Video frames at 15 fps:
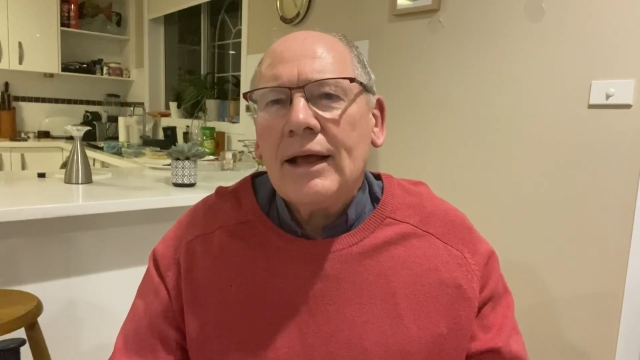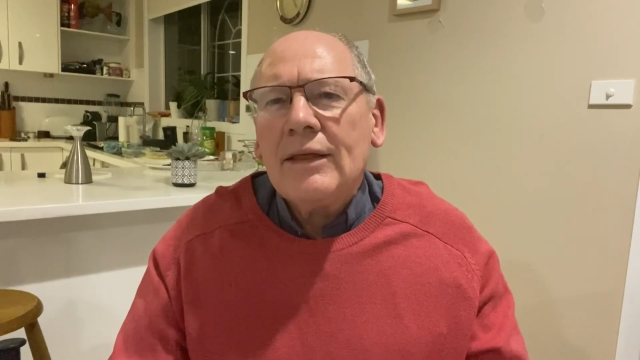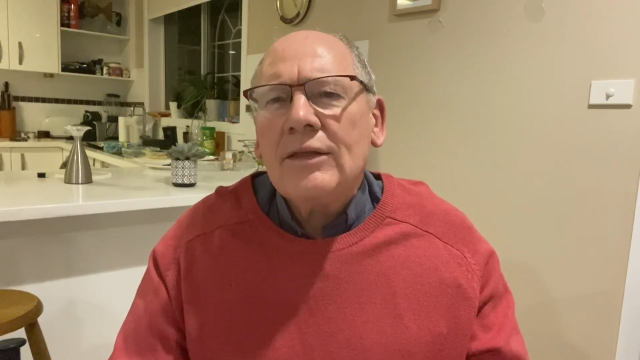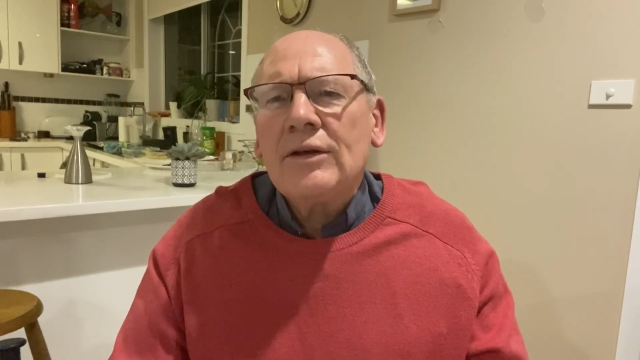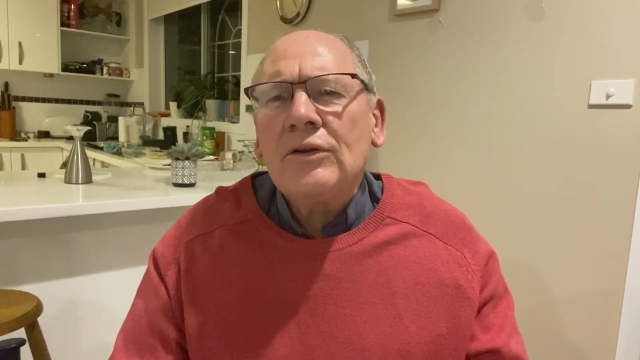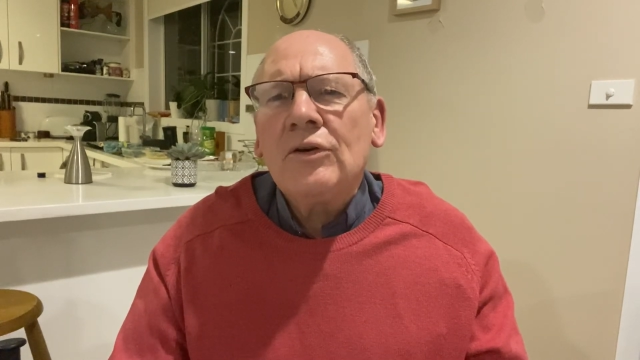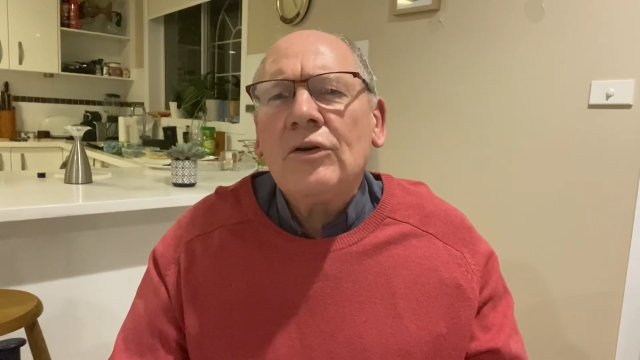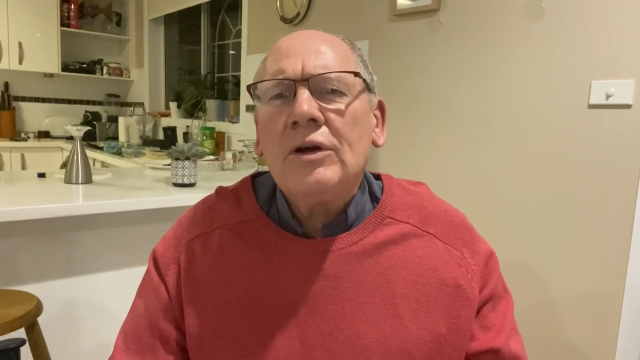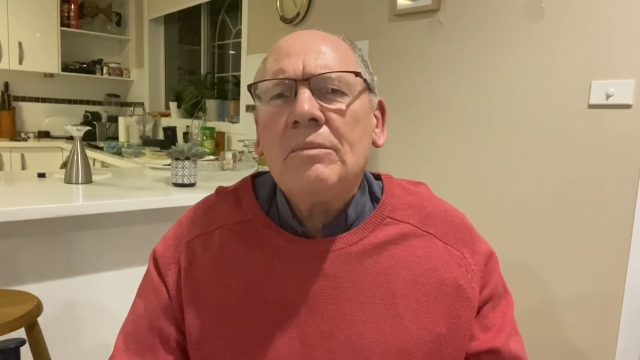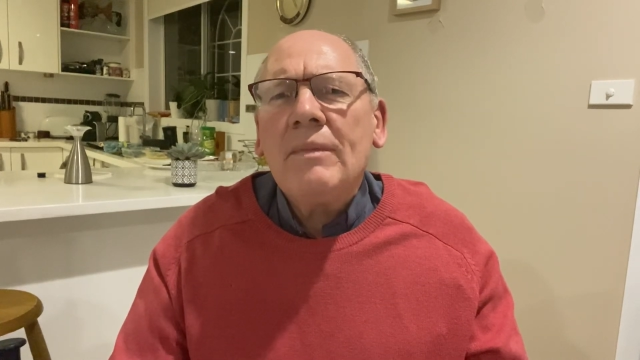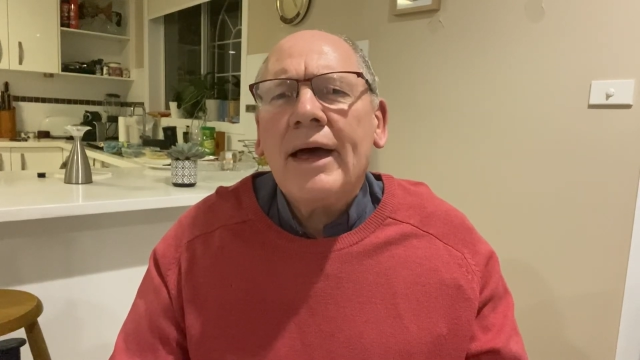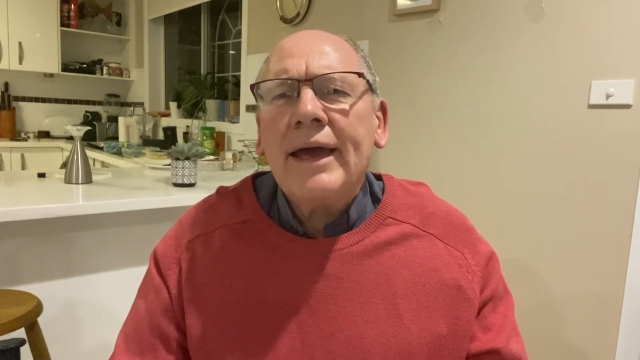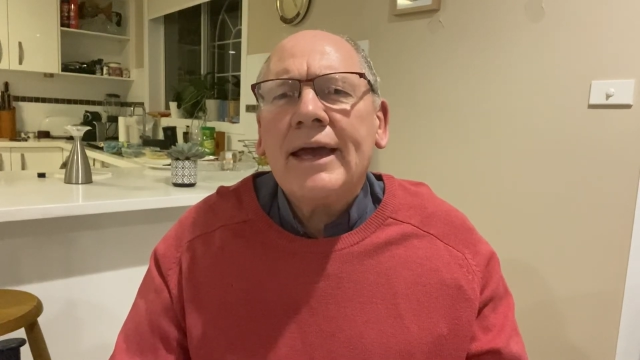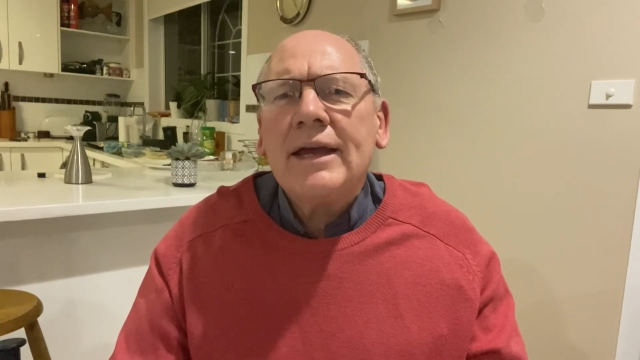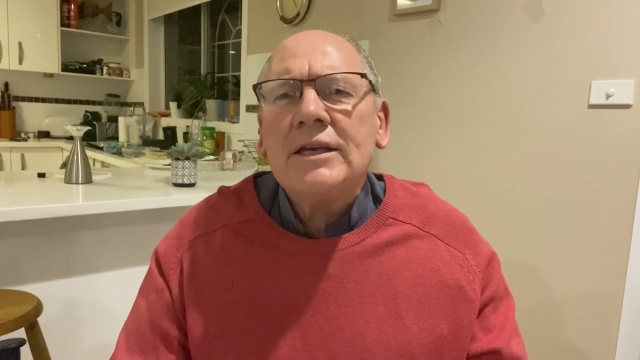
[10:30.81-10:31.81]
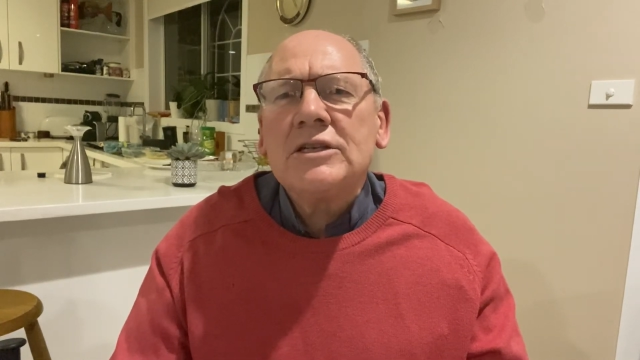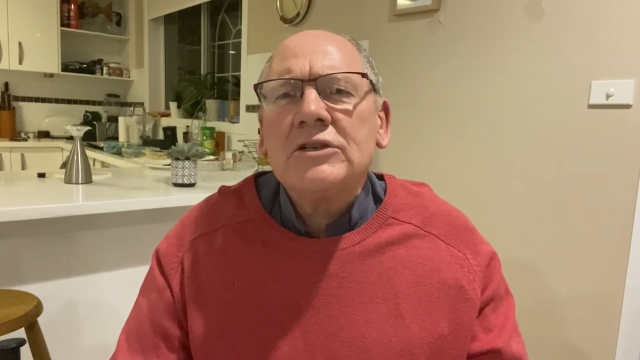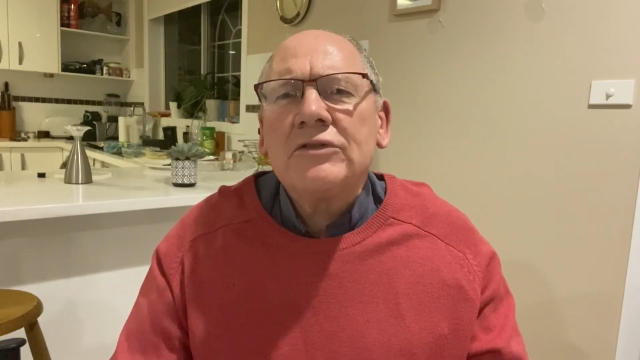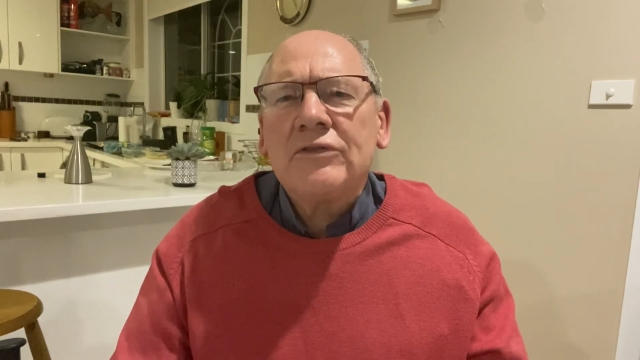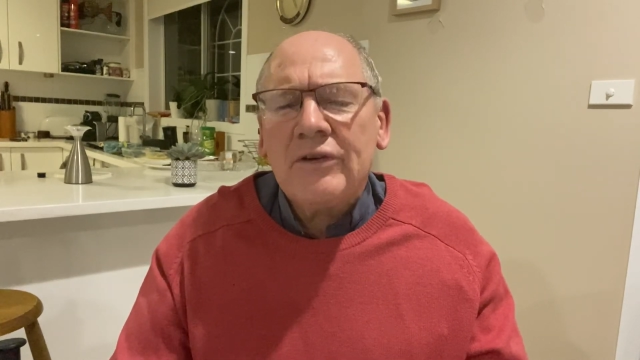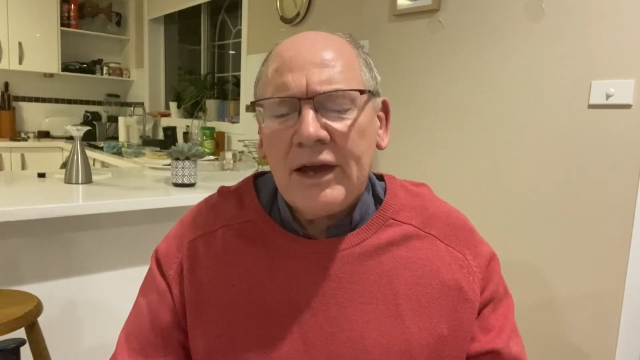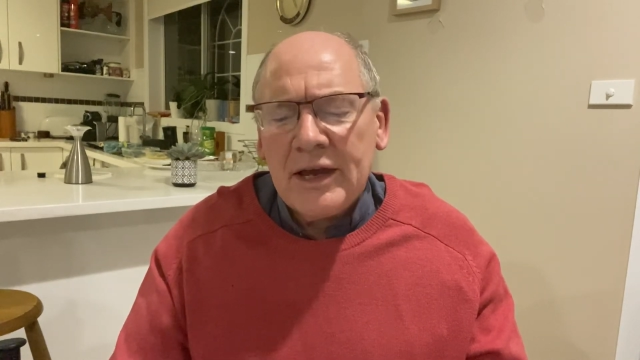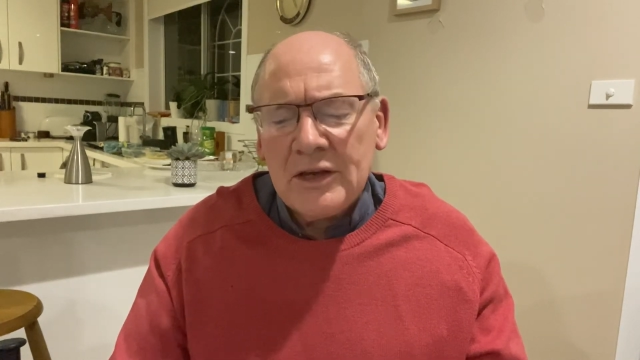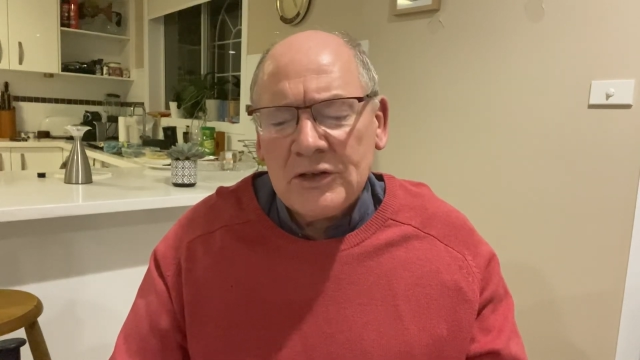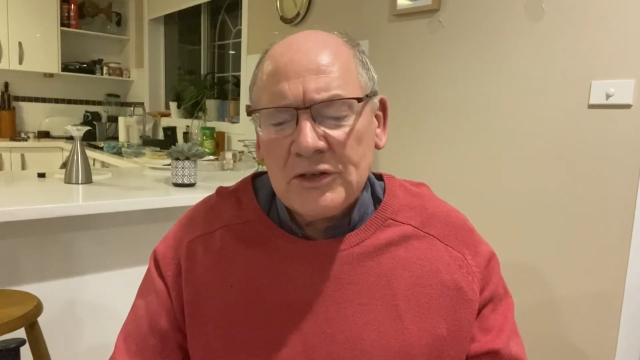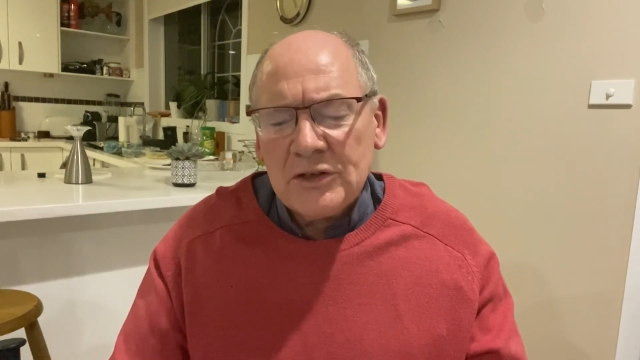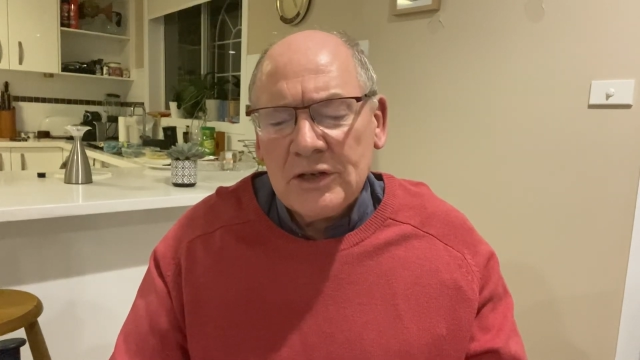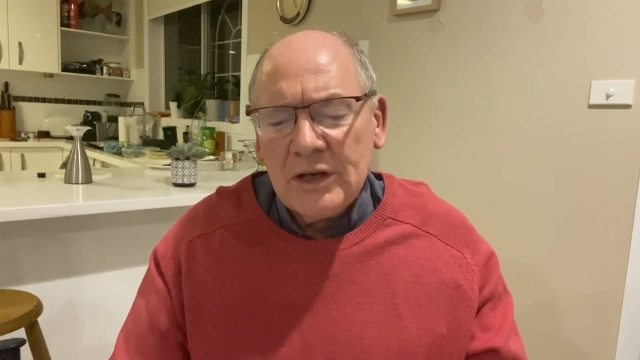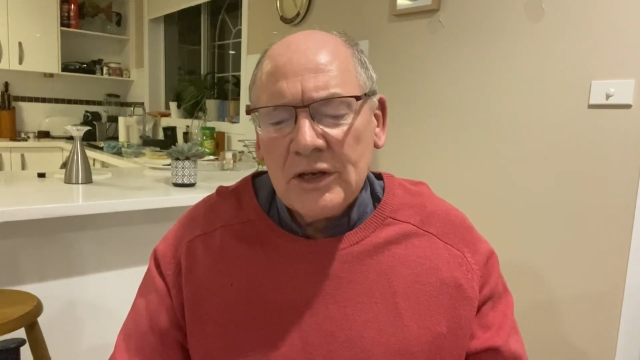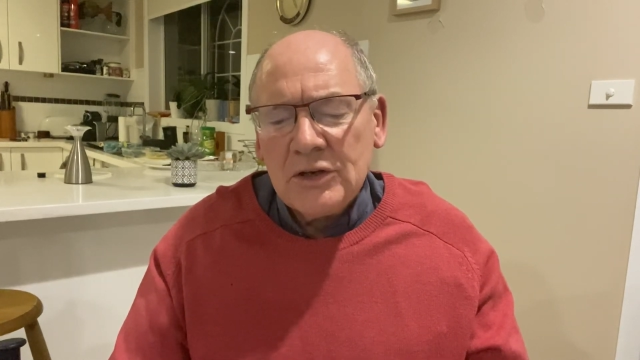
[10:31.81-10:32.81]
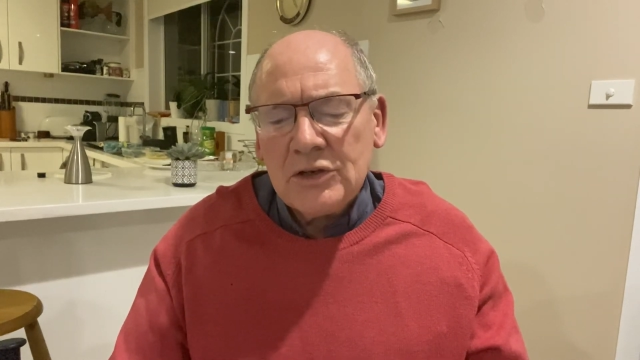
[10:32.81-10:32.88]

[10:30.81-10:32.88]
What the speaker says: The Lord make his face